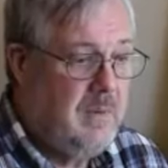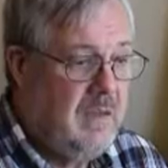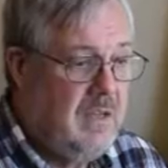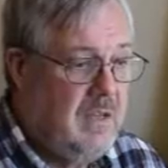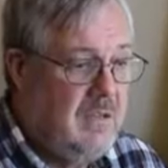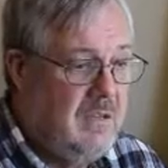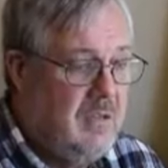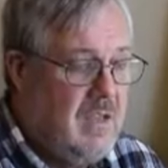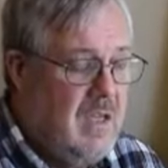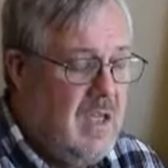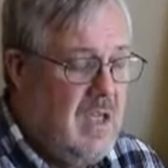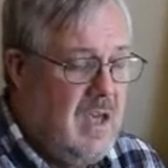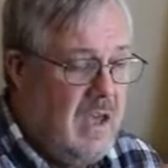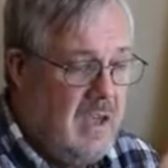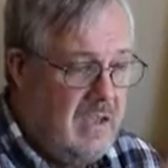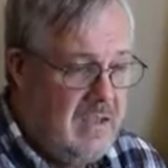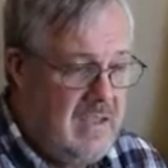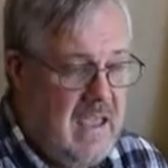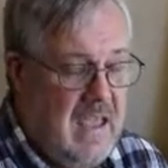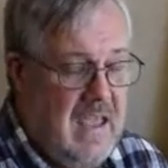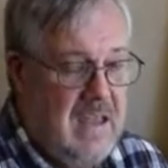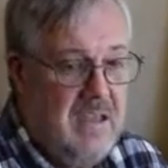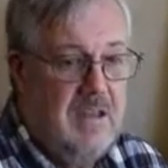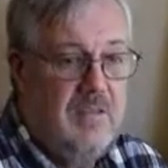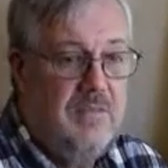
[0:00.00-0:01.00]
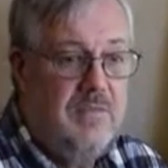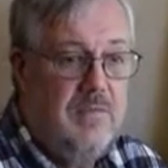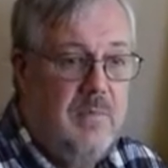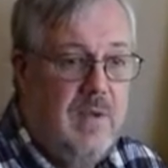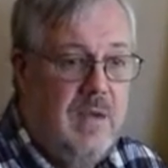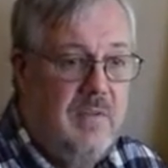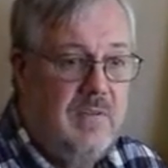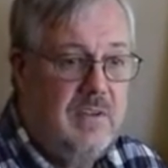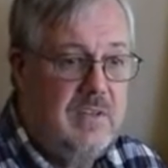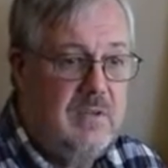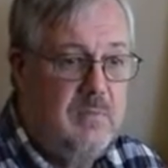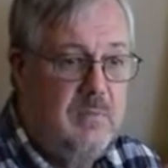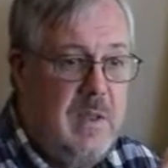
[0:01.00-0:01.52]
because again, if
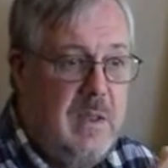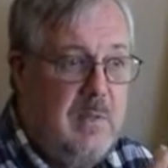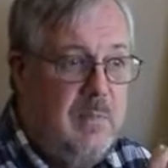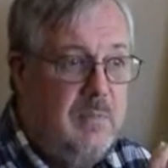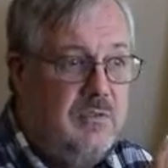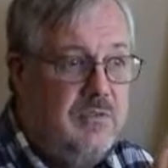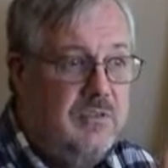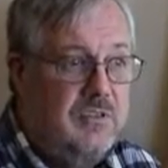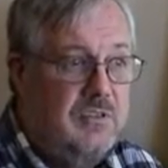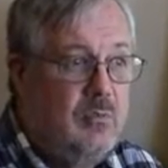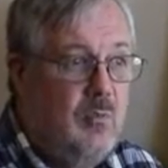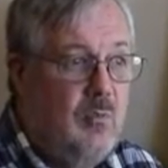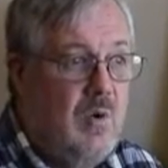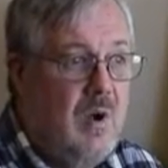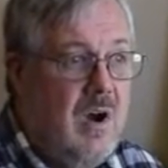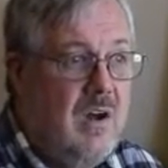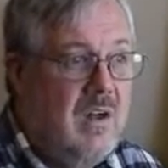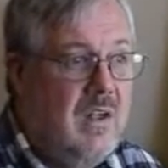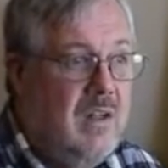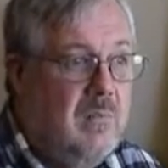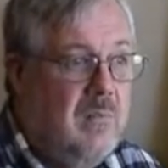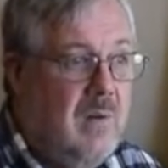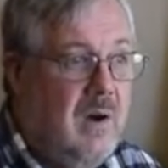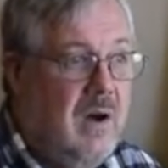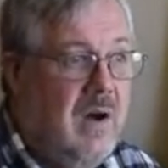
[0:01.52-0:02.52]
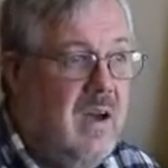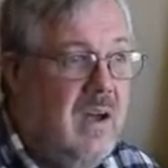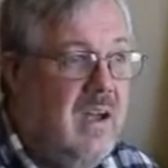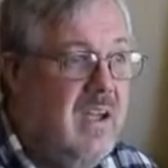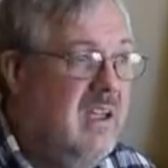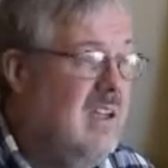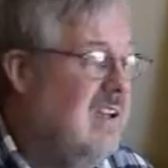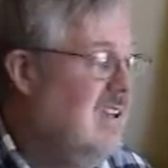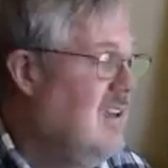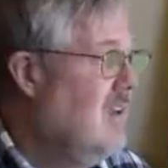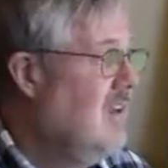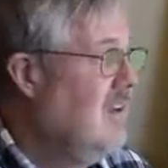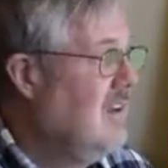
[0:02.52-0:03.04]
it's people just walking by
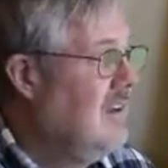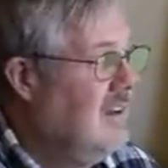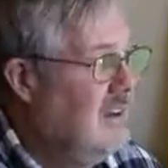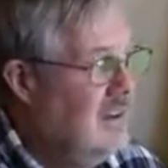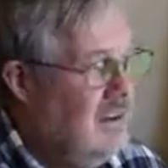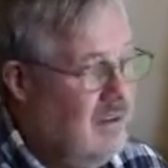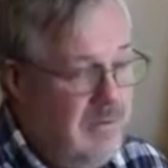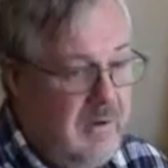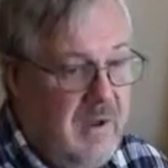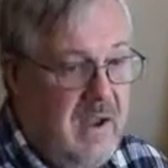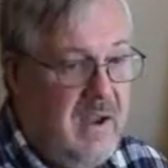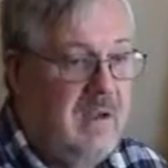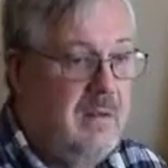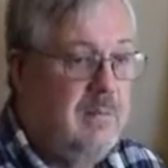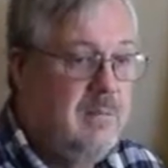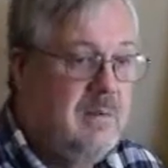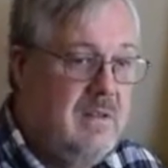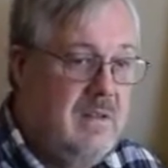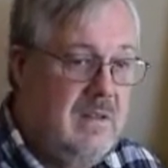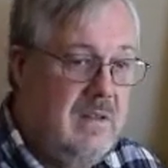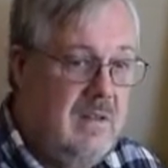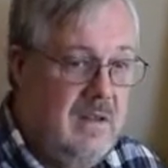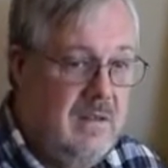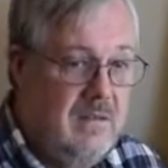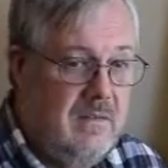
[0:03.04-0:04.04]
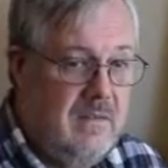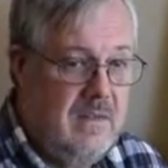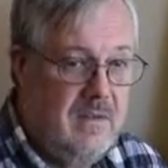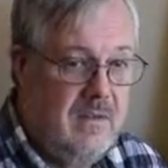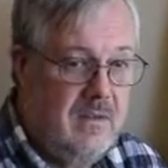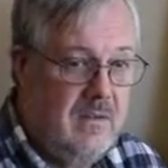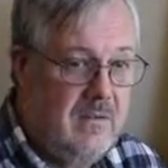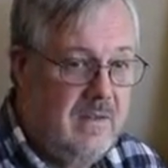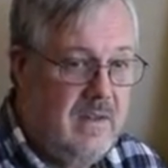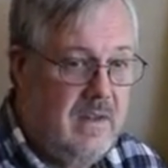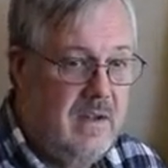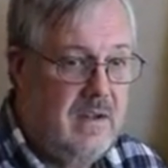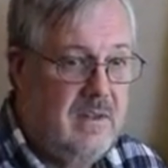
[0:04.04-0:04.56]
kind of randomly, they
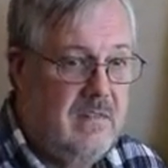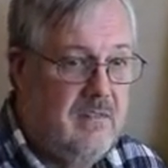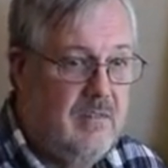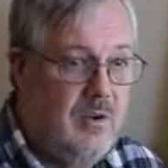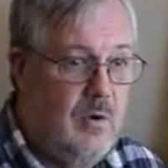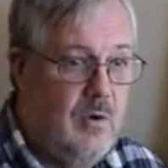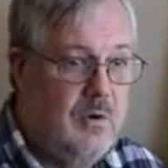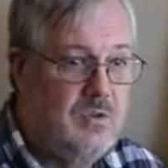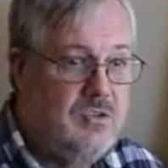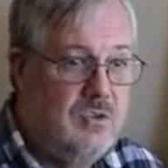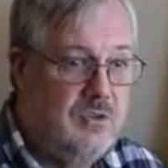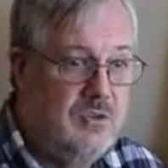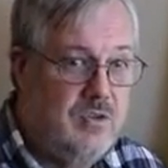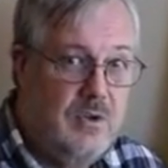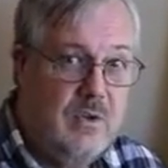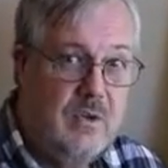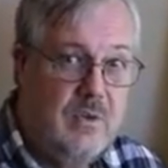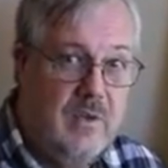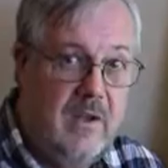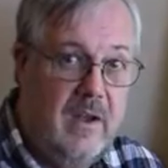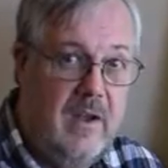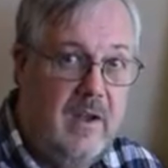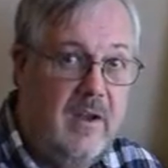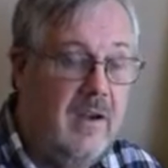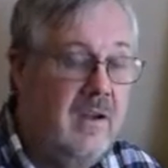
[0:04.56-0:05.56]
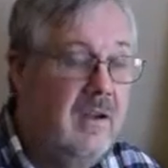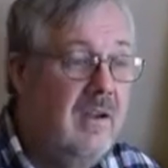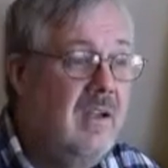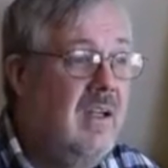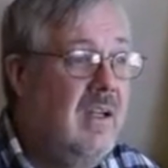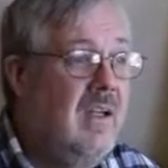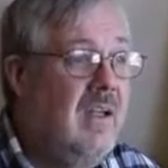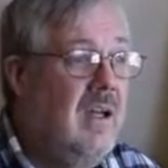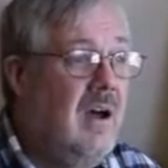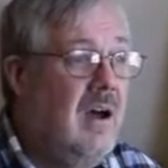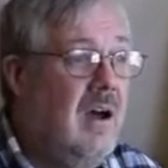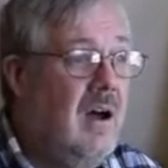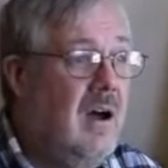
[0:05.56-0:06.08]
don't even know what you're doing there,
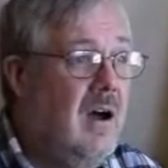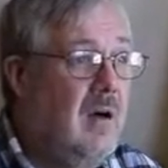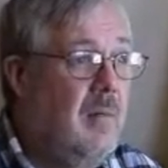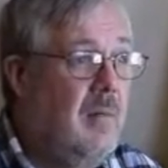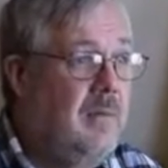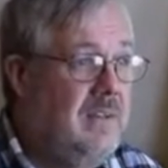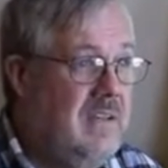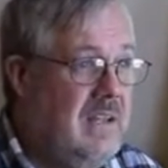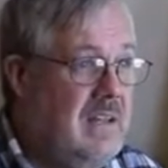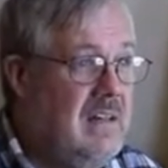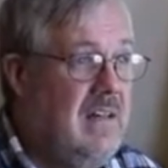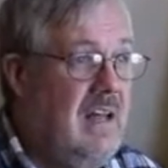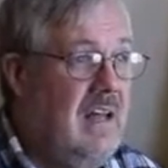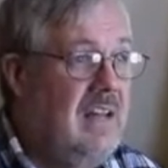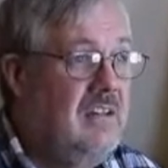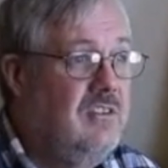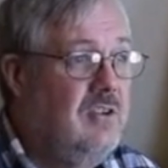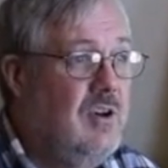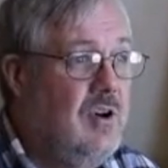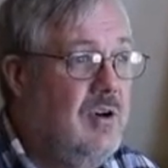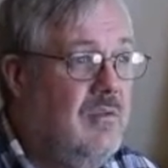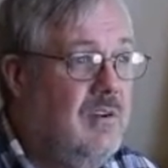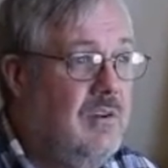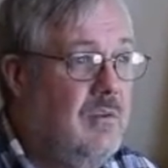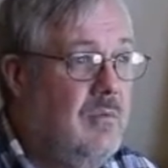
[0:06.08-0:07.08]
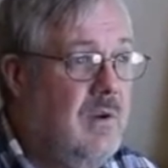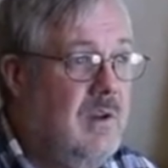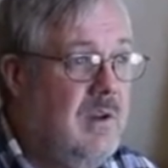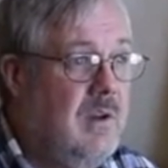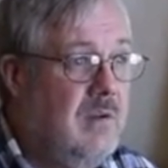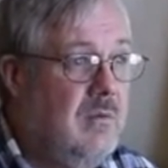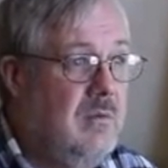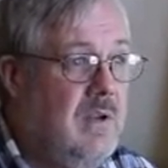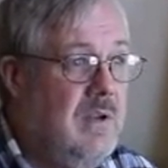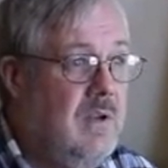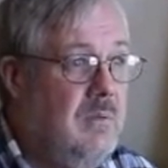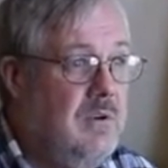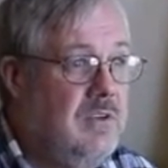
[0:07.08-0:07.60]
but they glance over and want to
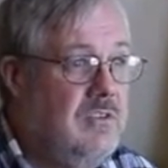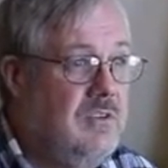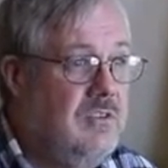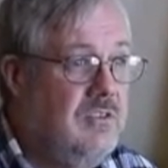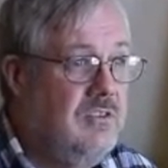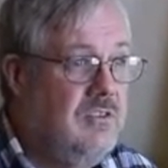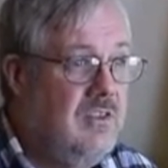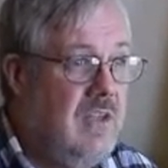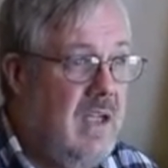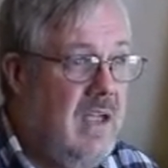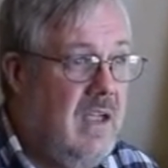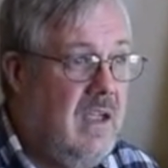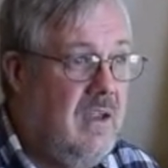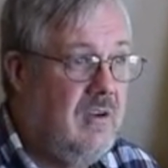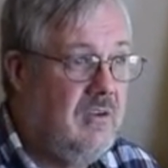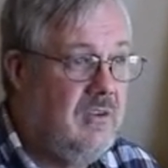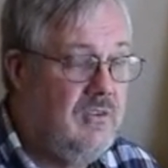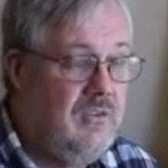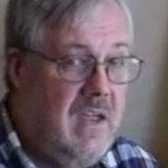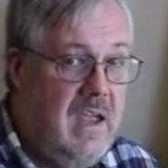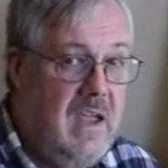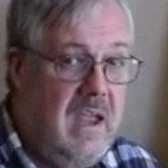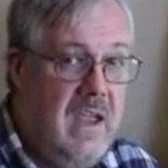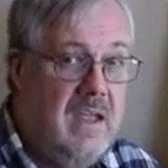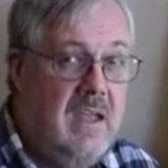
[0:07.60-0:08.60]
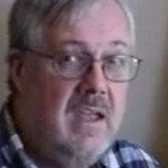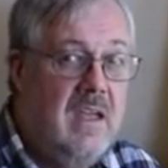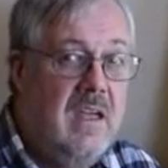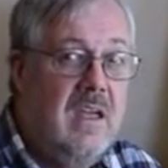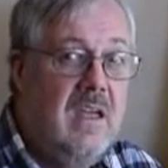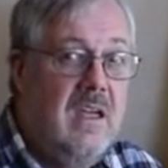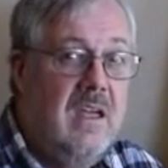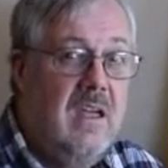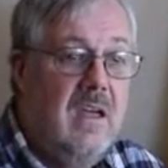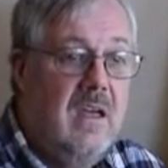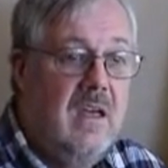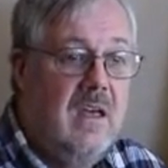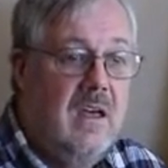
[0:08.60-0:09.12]
read what you're saying,
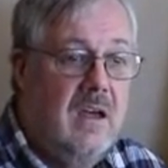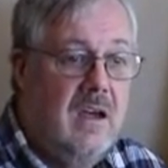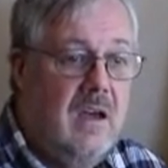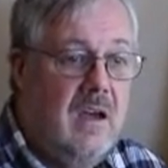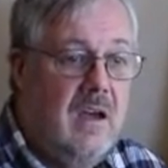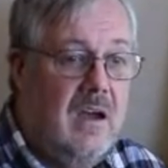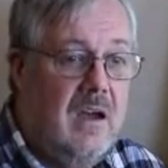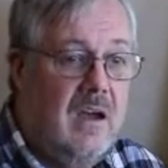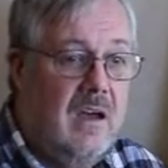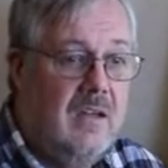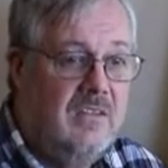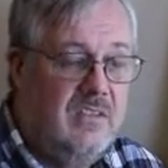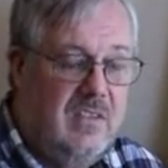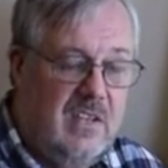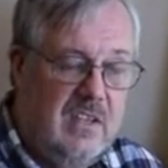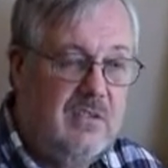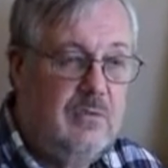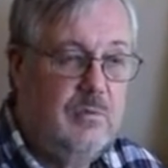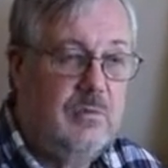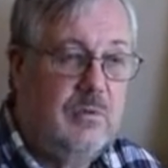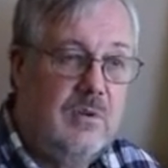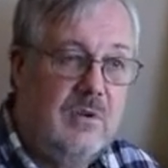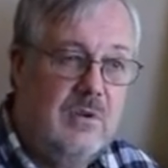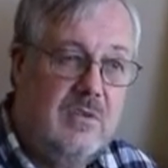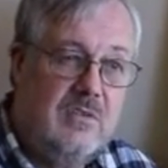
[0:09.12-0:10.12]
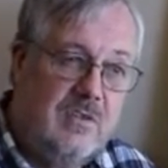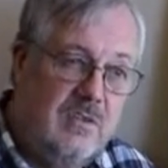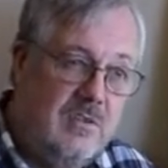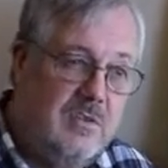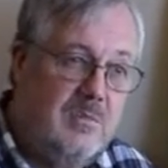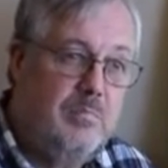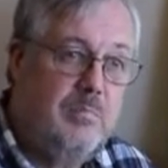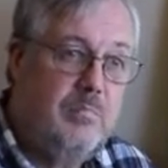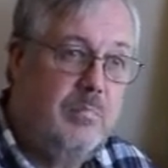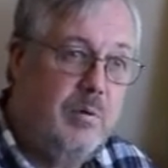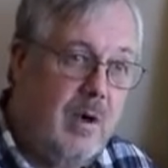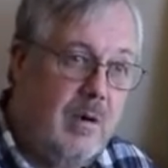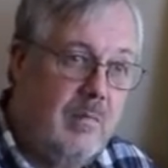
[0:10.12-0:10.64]
6 words is
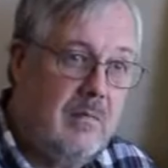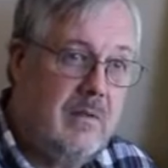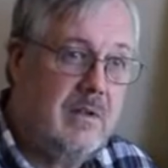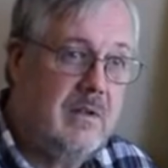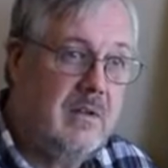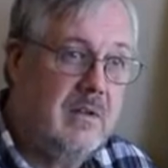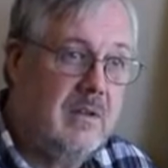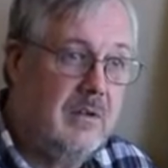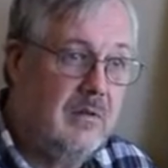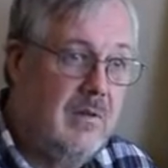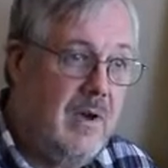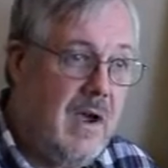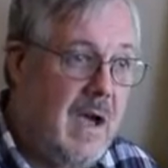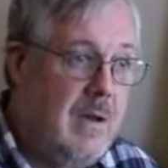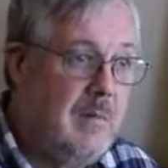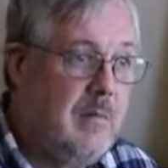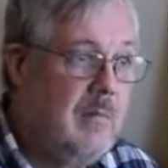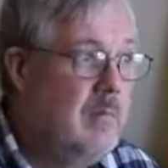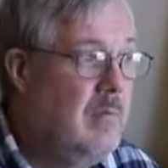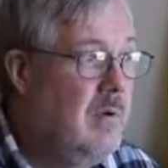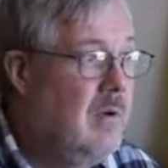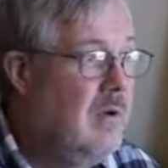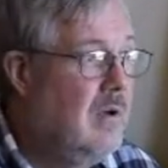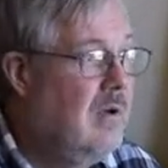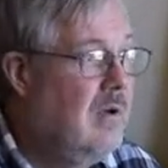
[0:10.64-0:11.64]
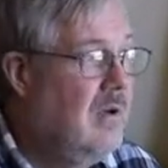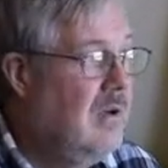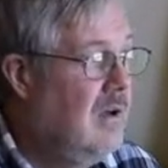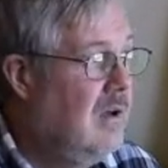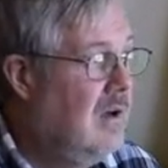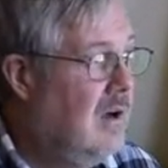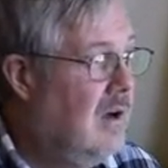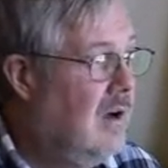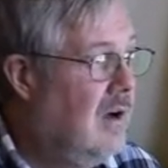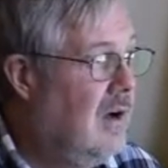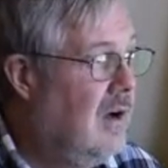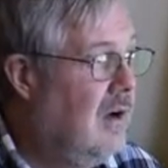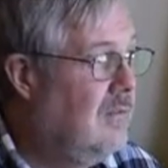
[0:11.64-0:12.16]
probably going to grab
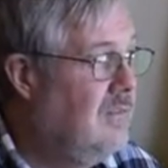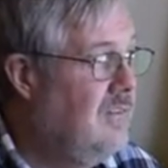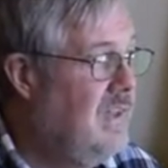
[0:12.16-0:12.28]
them.